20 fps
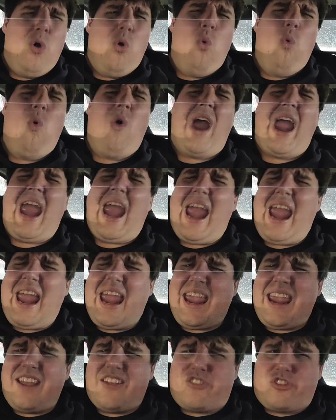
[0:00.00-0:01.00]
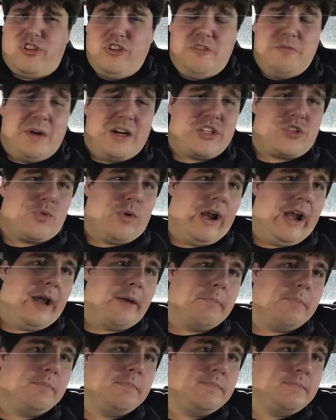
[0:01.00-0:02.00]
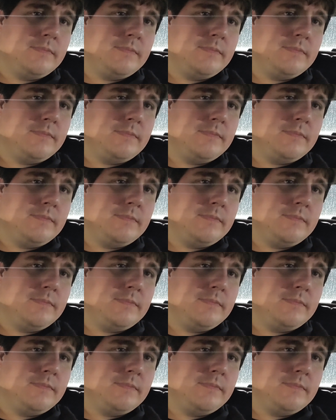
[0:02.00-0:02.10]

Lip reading: way too much RAM.